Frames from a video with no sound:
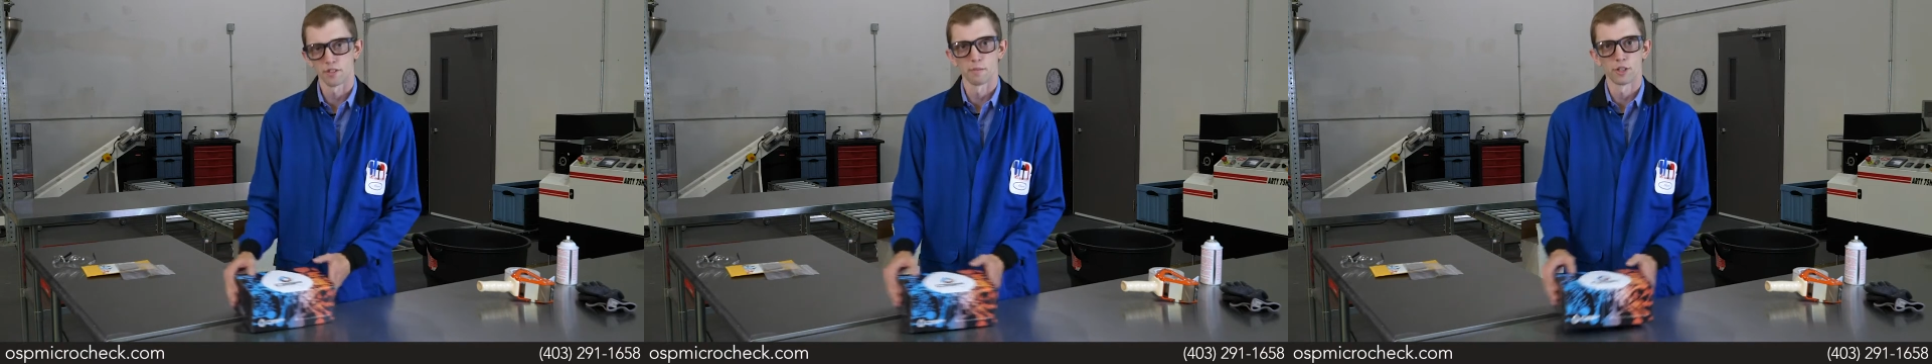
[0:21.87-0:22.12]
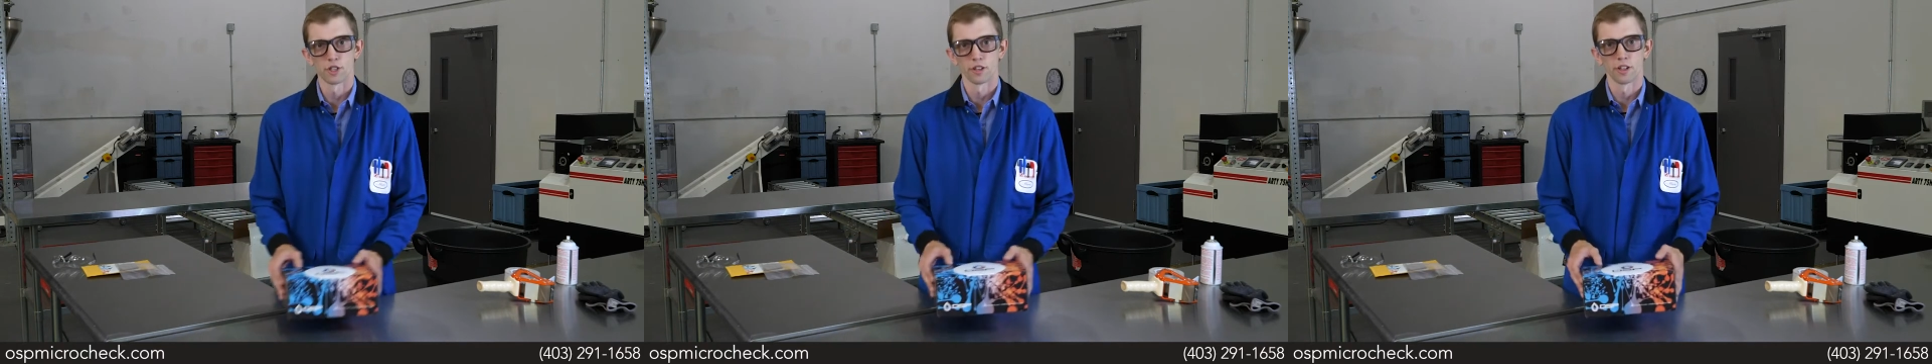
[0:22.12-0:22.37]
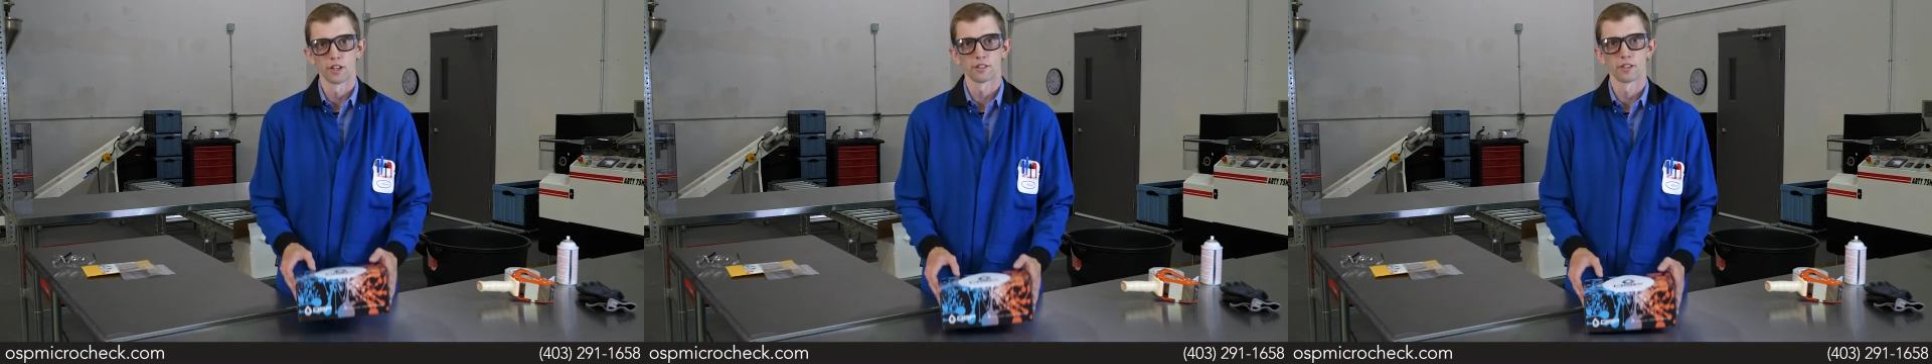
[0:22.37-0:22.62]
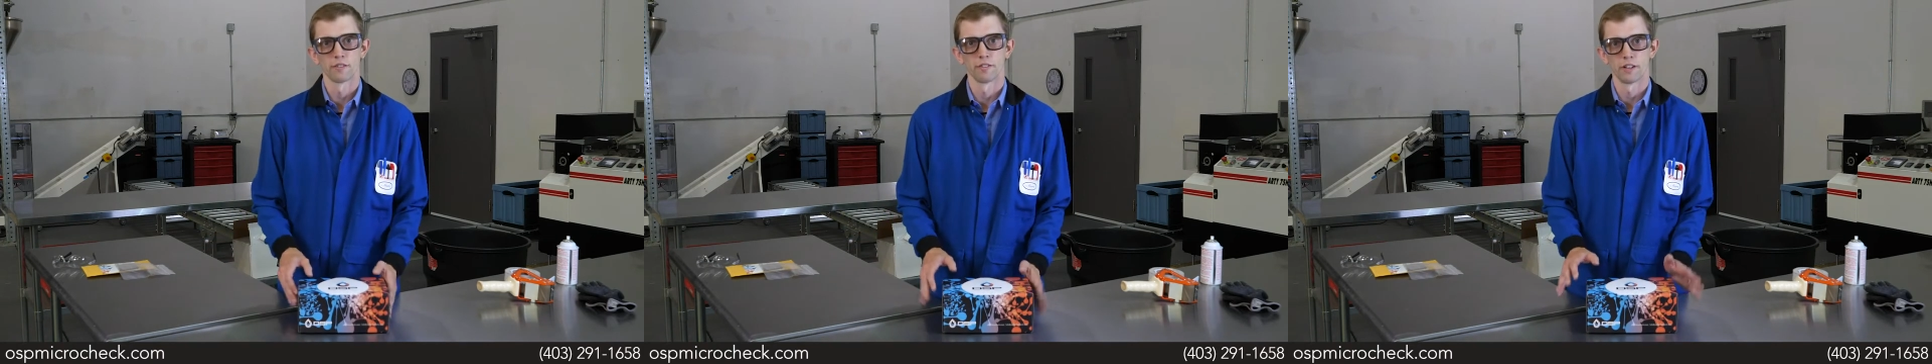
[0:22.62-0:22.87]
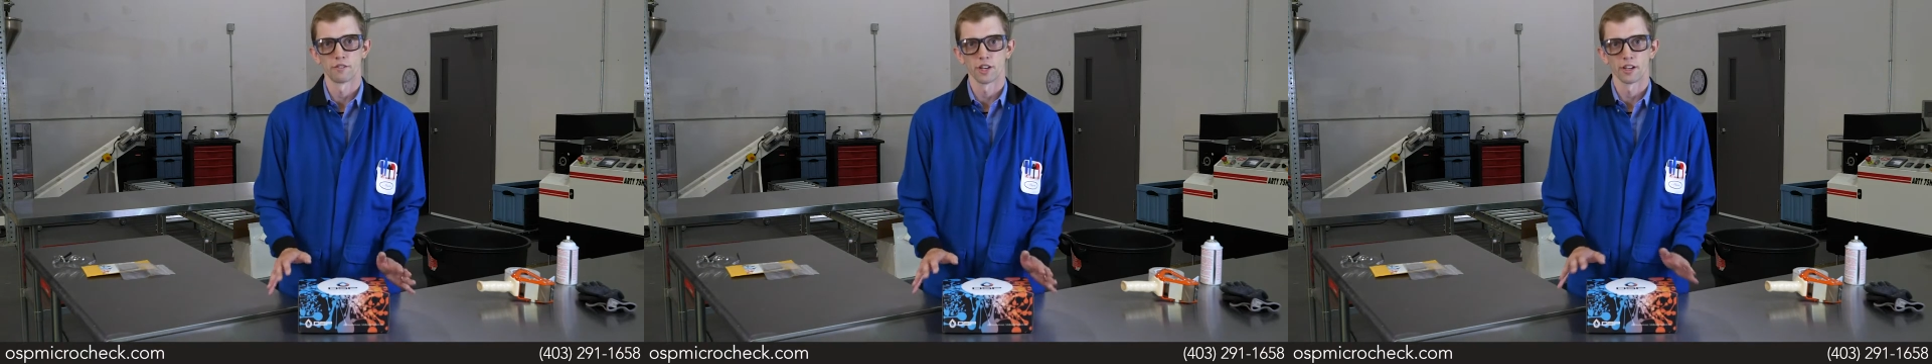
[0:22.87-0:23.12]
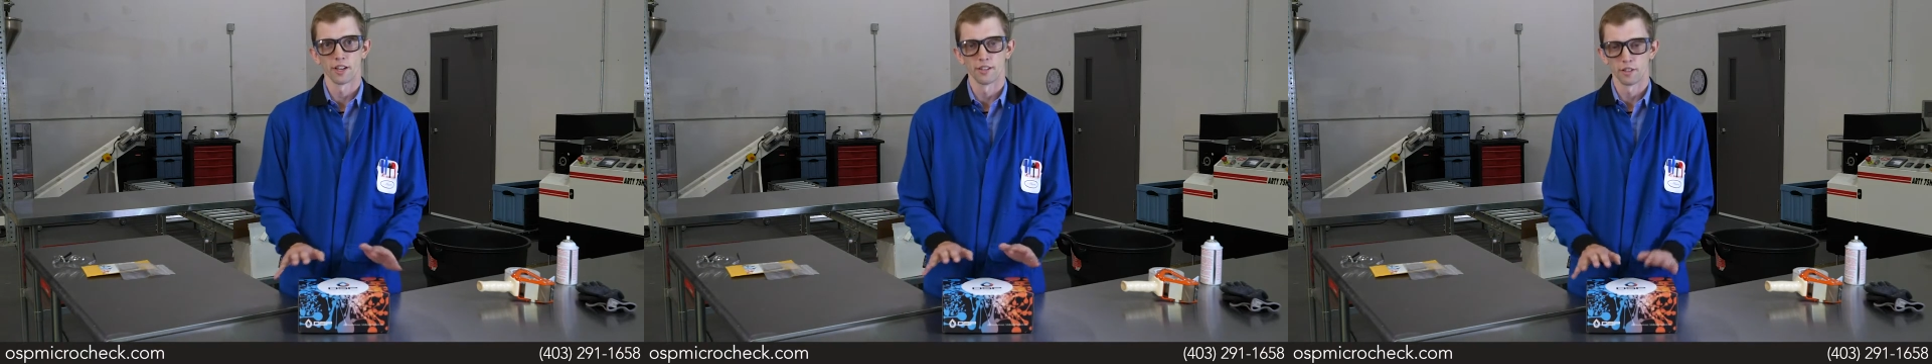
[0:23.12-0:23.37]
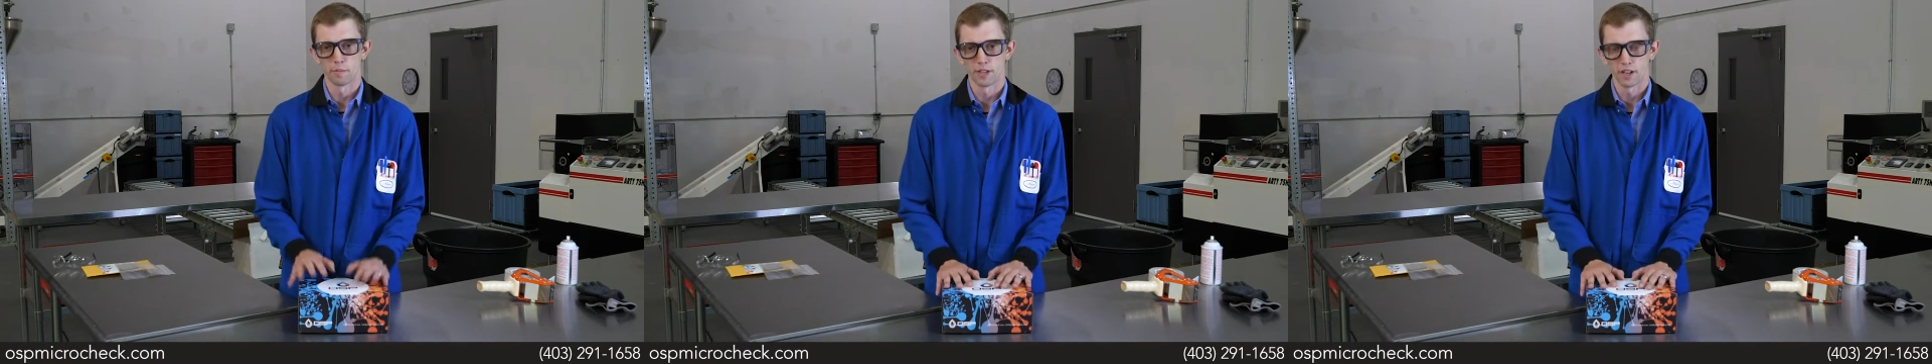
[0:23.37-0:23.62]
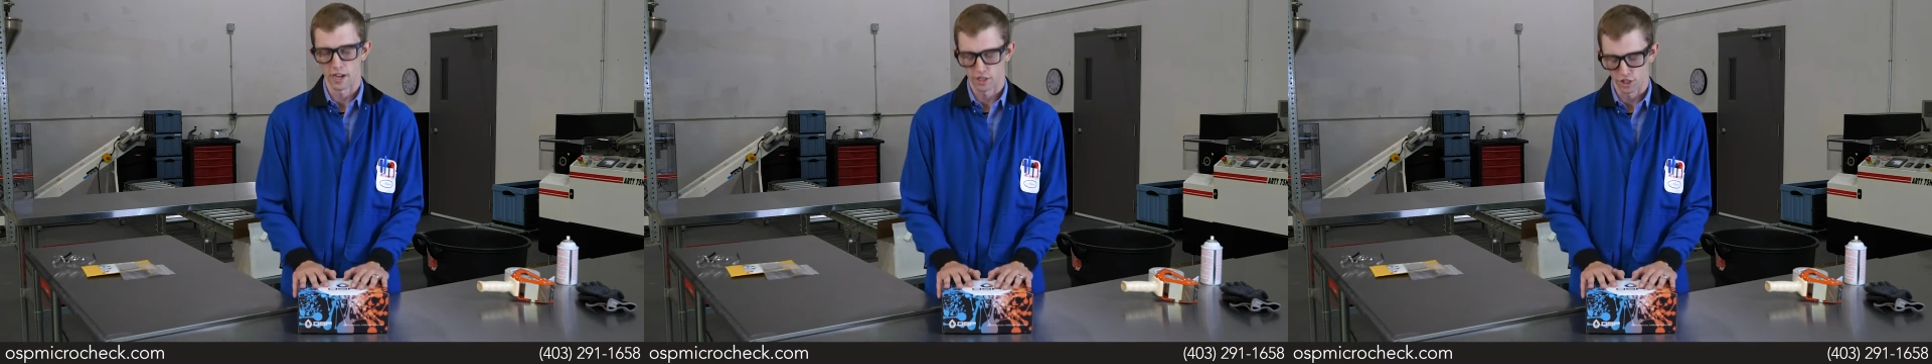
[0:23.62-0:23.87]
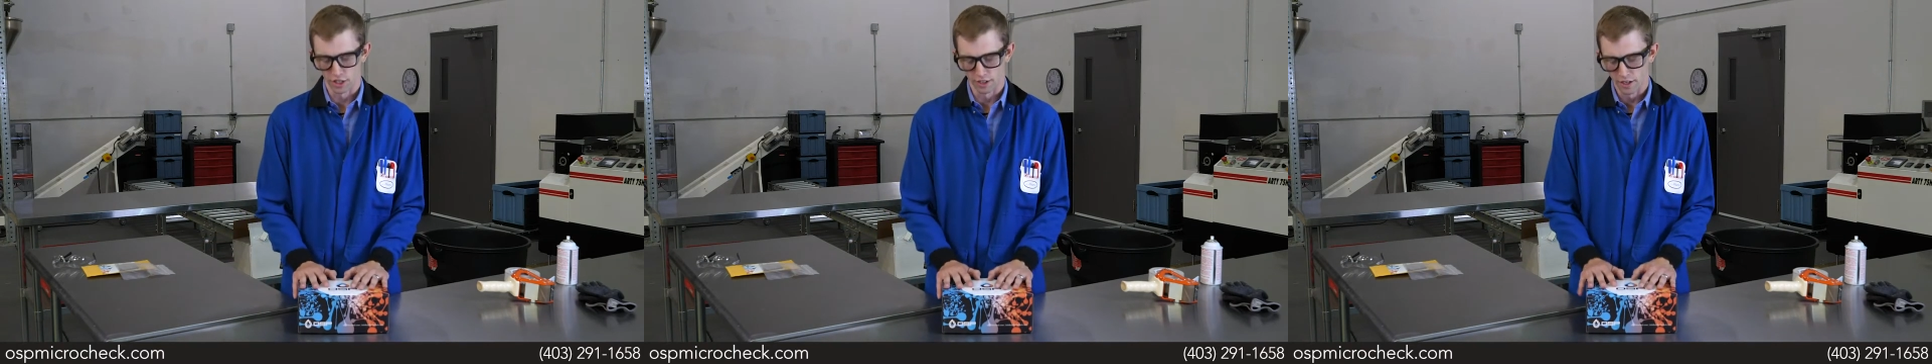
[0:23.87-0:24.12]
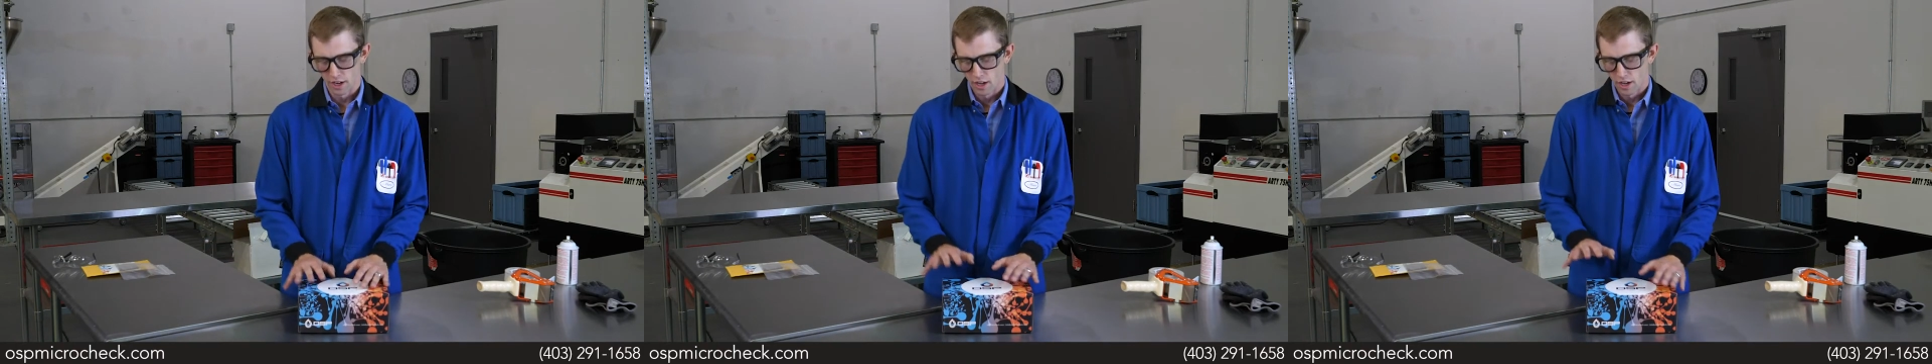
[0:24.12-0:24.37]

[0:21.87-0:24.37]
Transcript: submission kit of LifeCheck ATP Hy-Gene,